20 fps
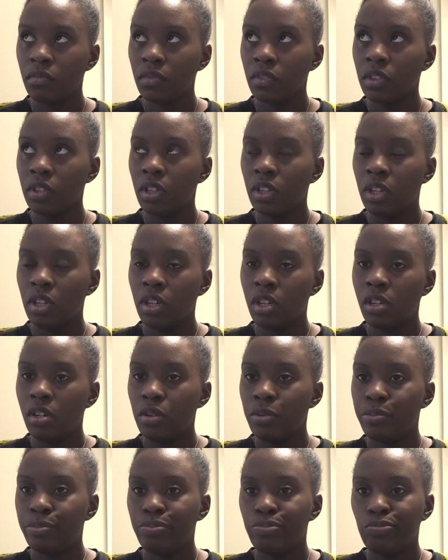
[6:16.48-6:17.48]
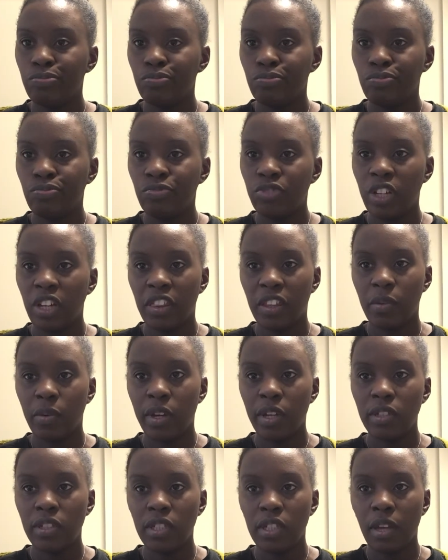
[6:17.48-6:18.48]
I'm trying to think what
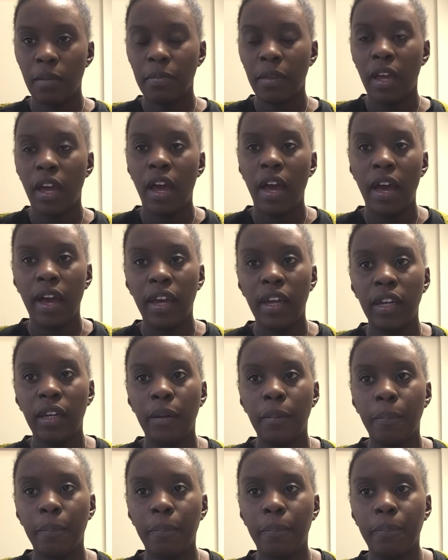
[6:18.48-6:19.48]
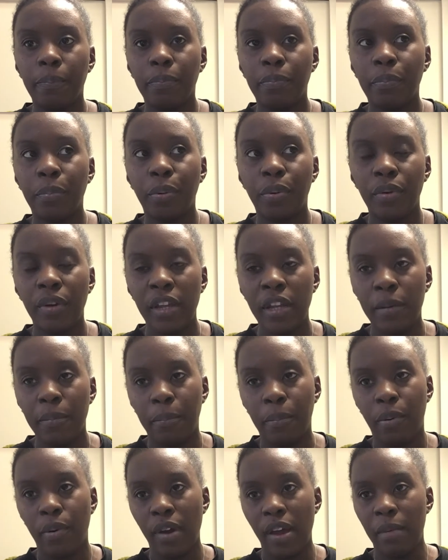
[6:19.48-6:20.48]
else is up there, and
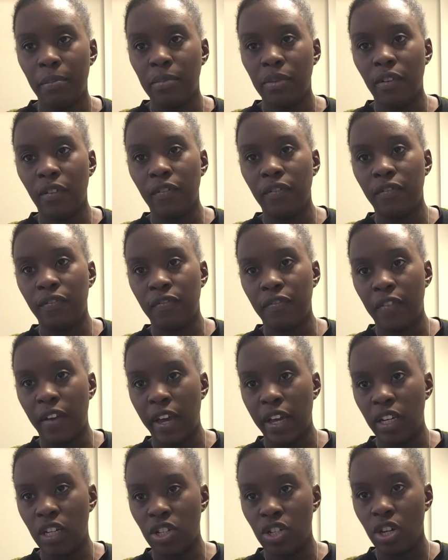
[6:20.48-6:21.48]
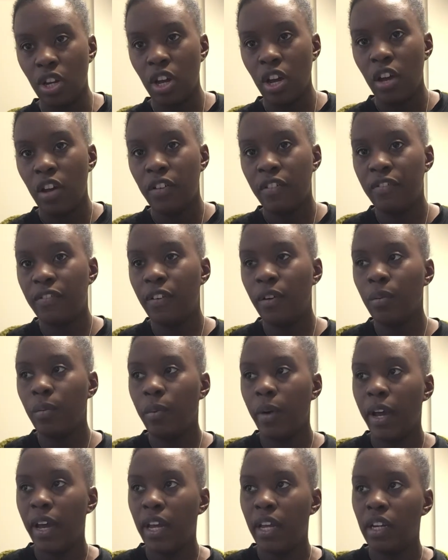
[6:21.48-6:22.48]
pre-prepped veg for
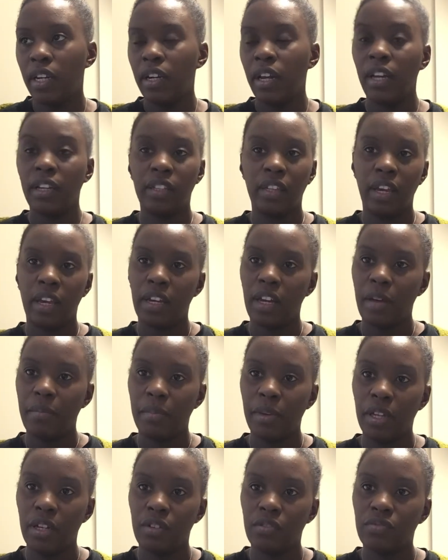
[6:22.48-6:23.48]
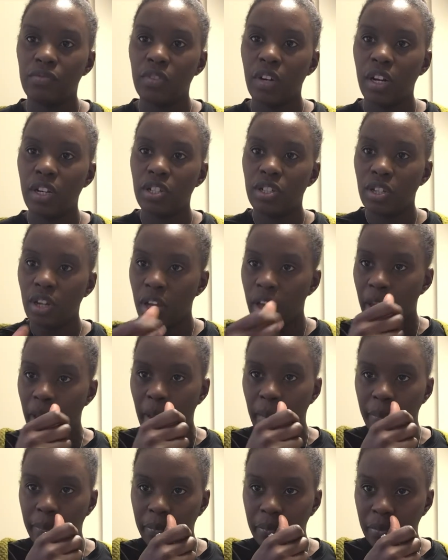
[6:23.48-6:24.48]
when, again, I'm in a rush,
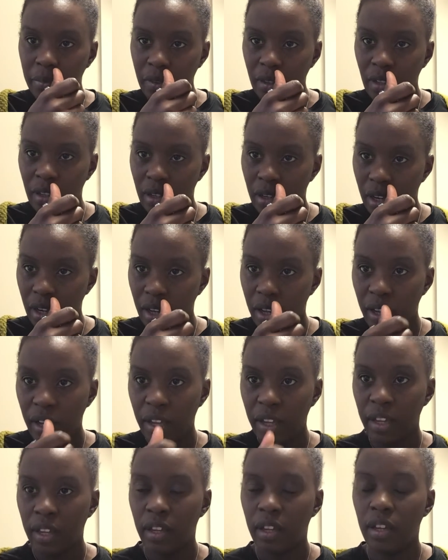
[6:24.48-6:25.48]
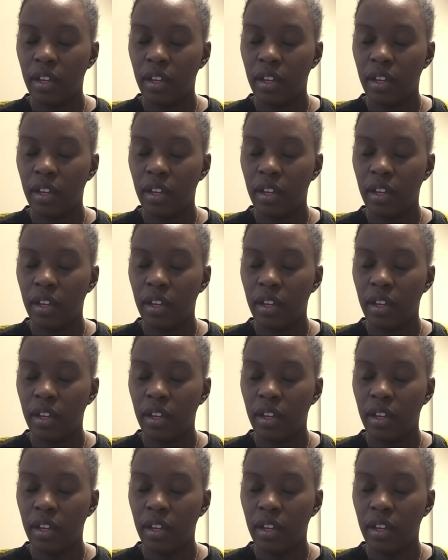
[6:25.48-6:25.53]
like